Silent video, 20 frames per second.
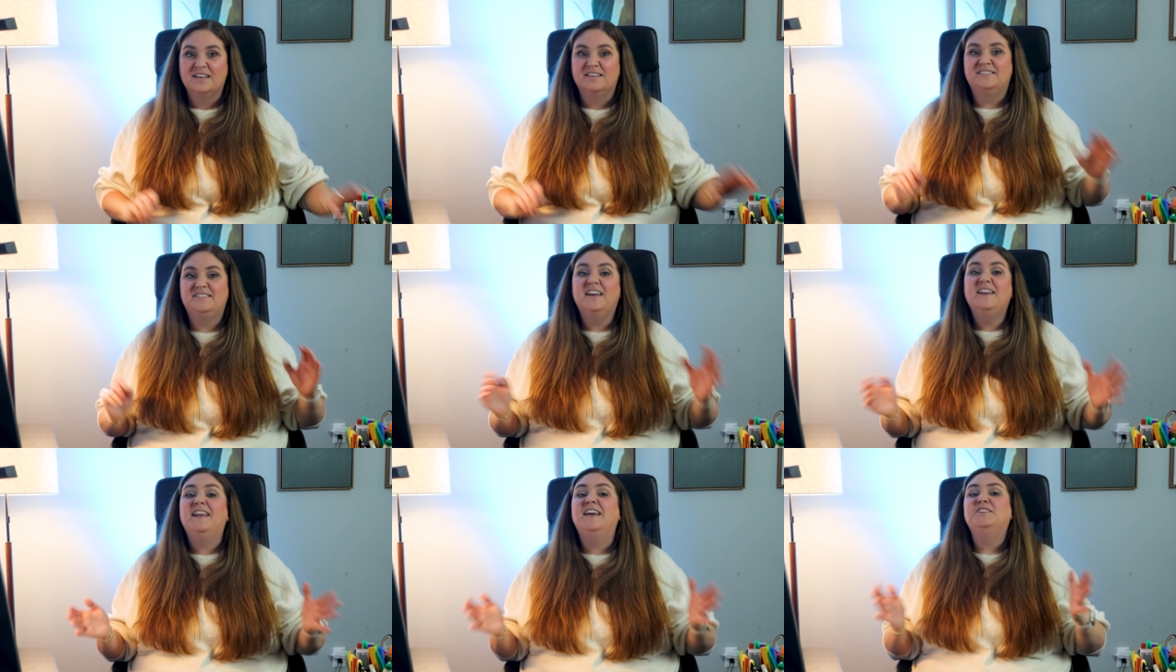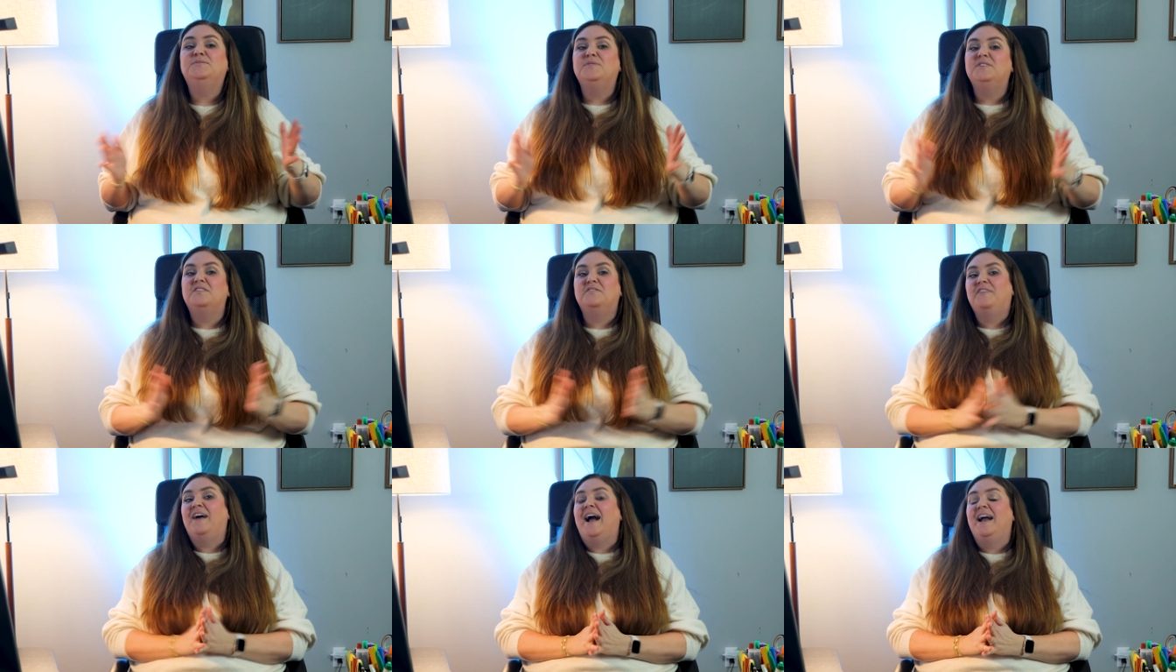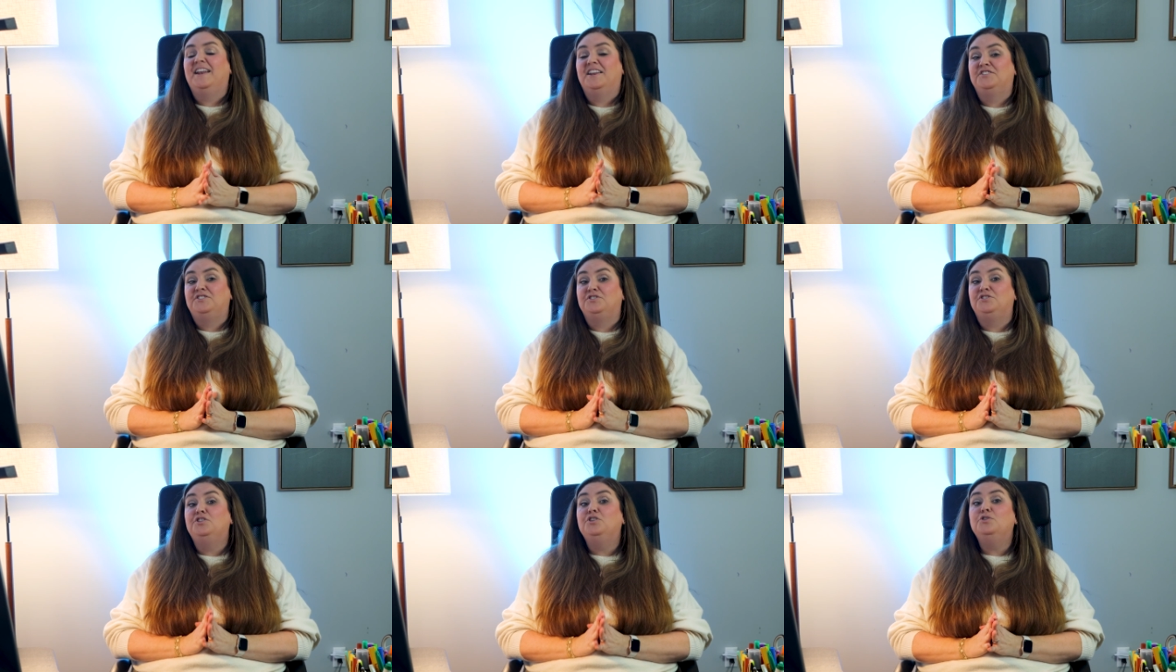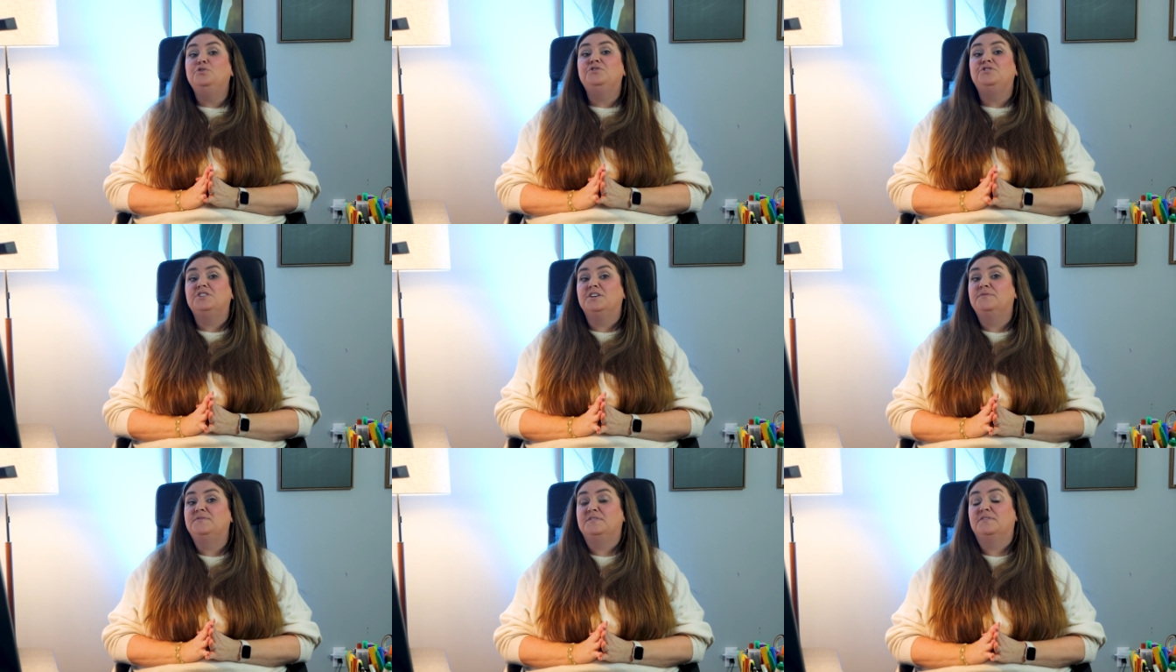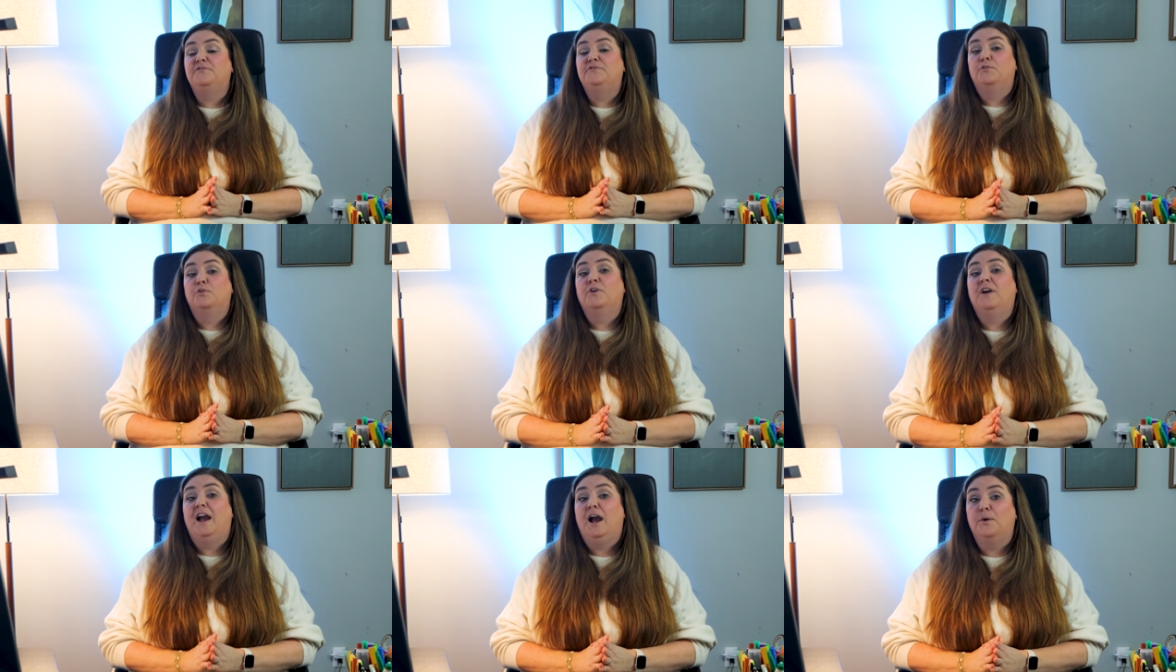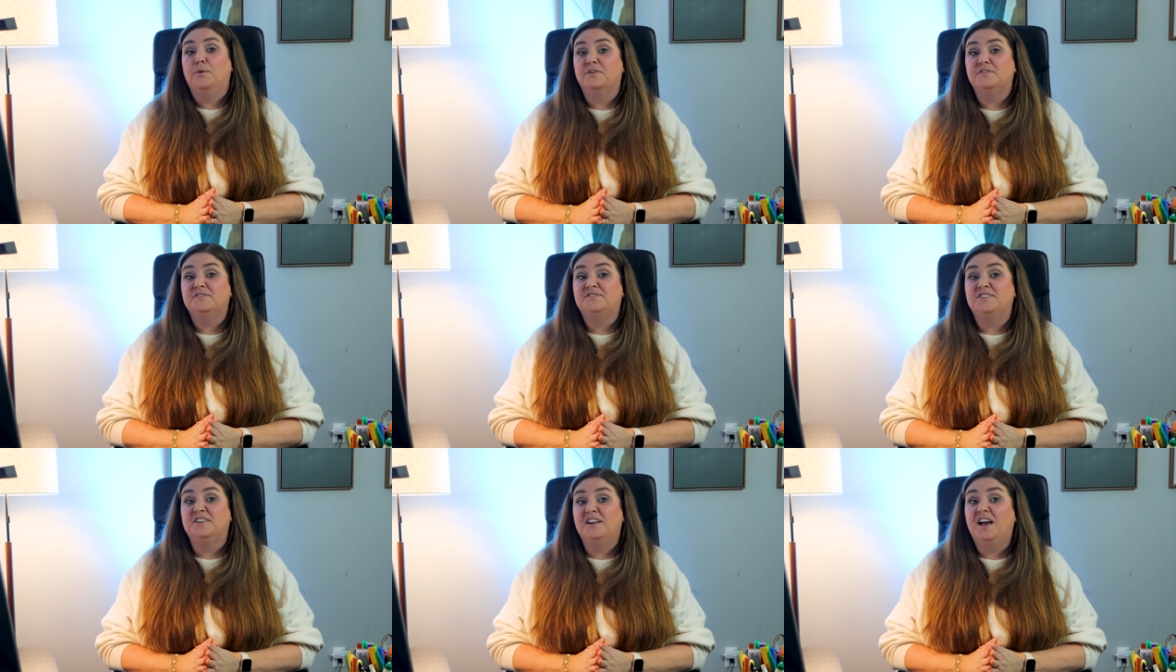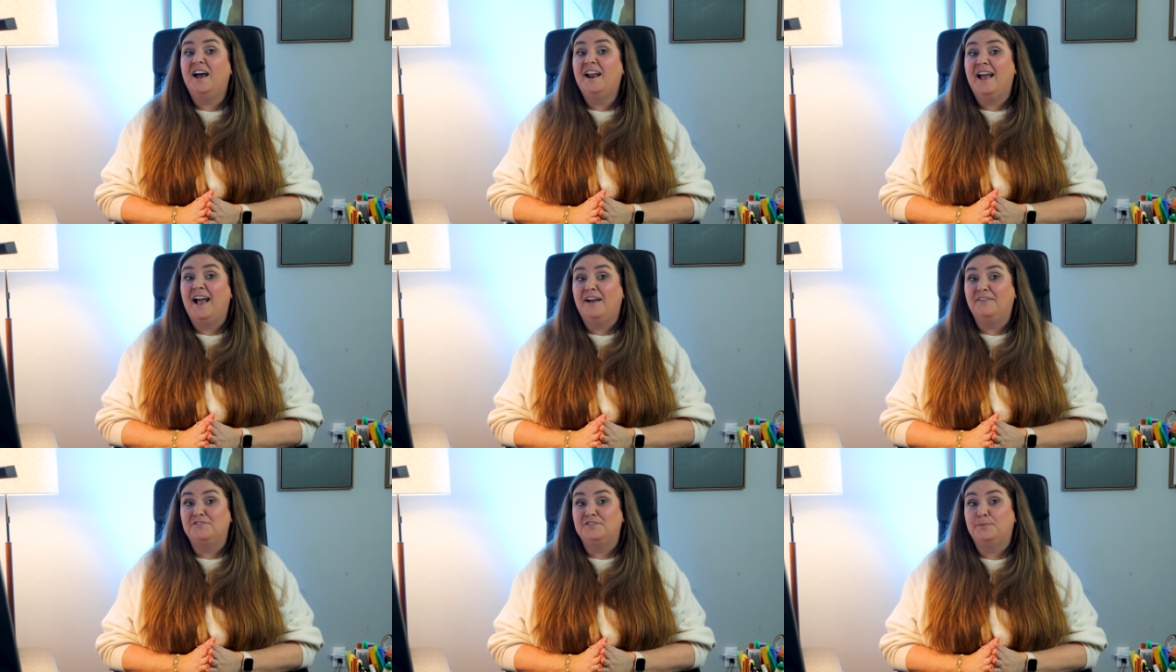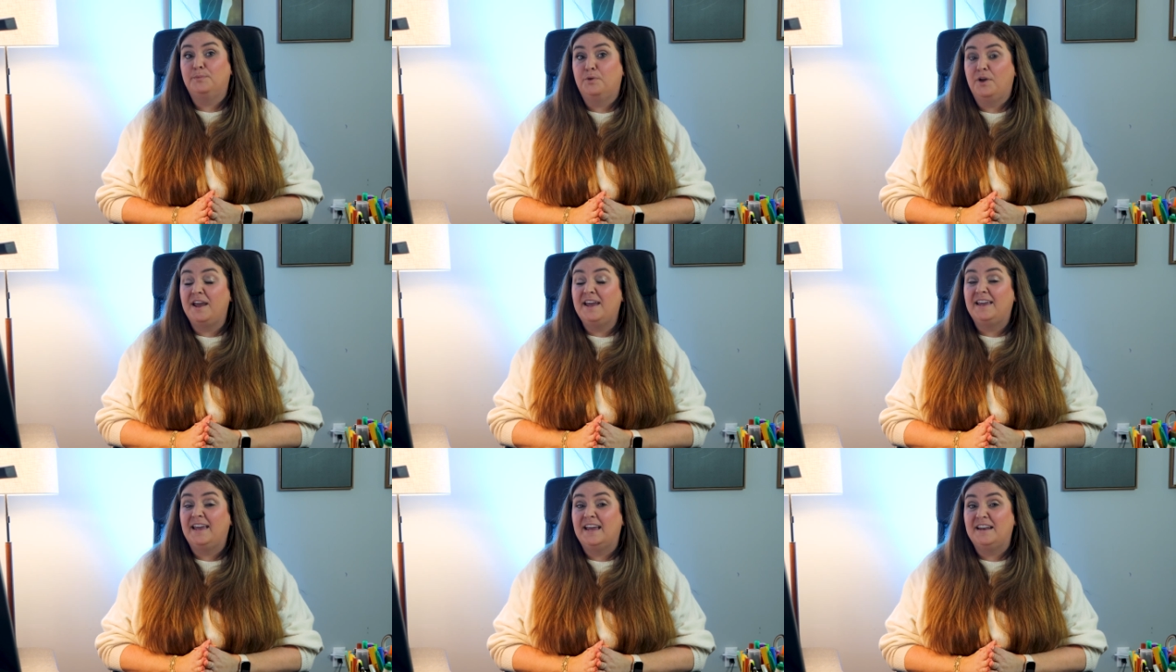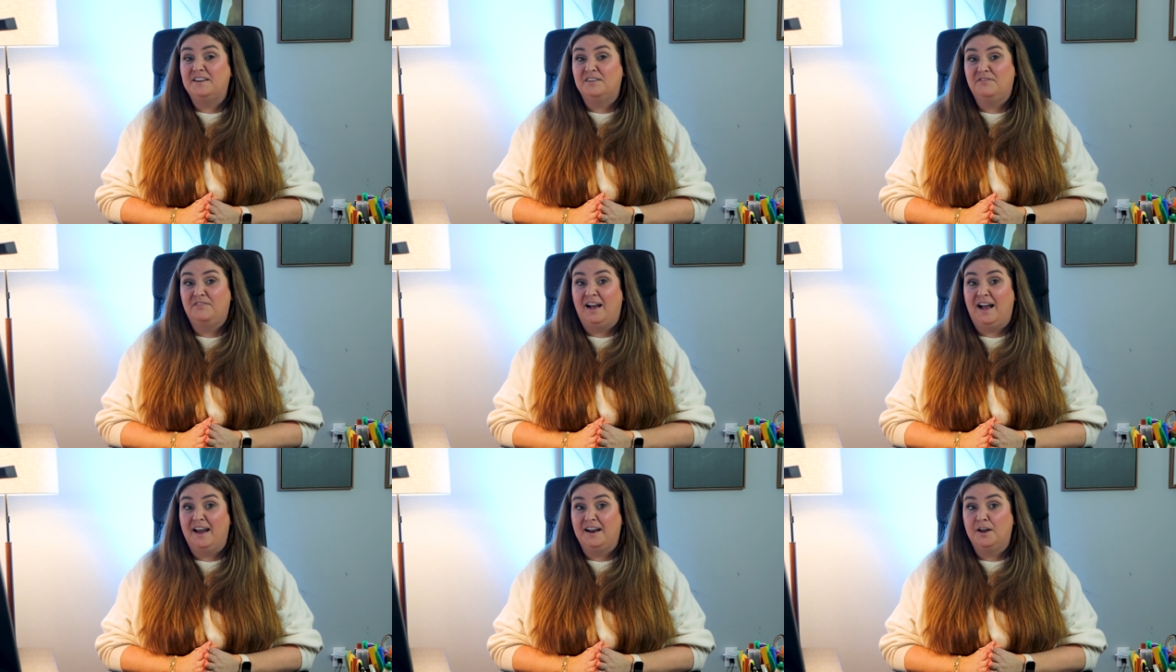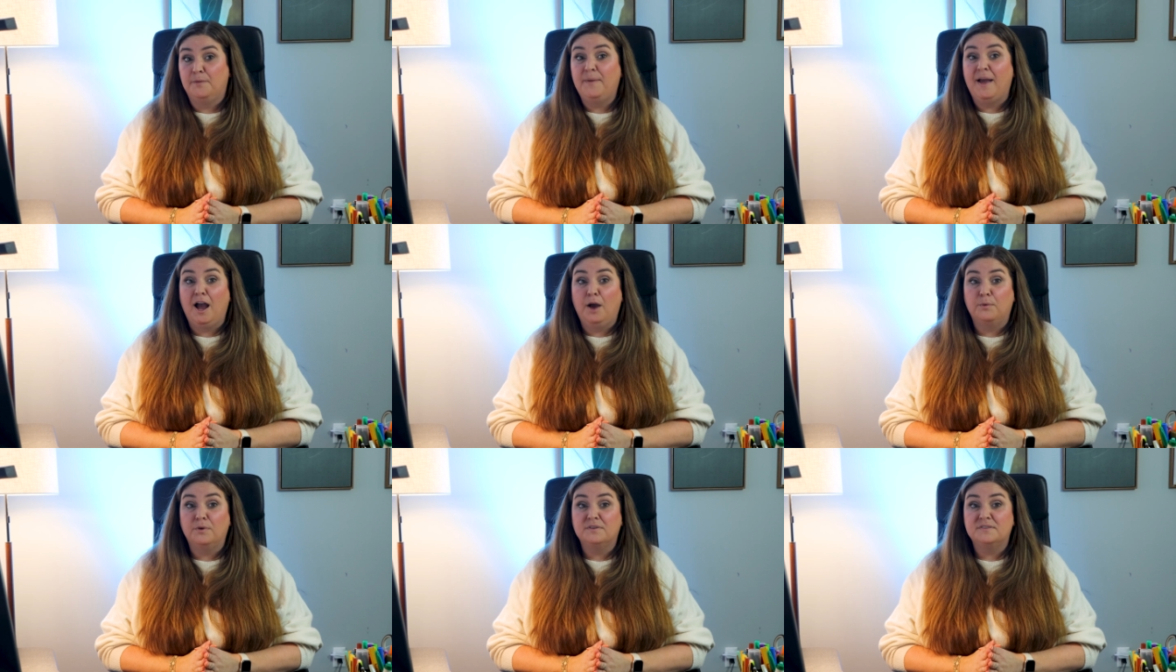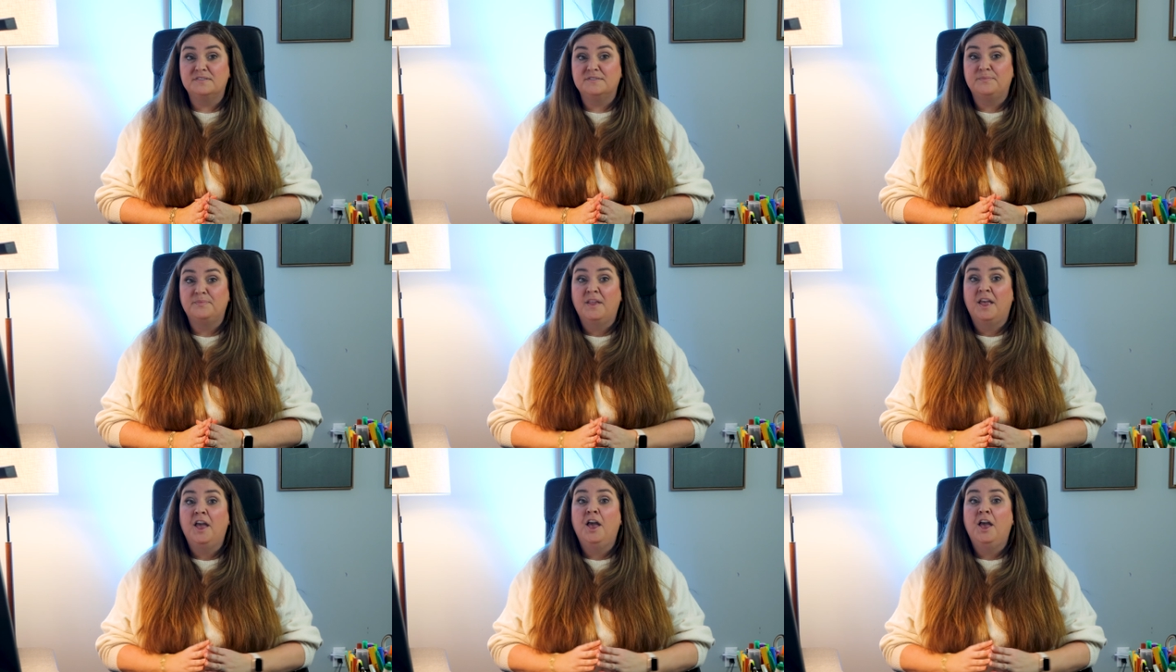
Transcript: Sundays, we divide into 2 shifts of 4 hours to not have to break and divide up hours.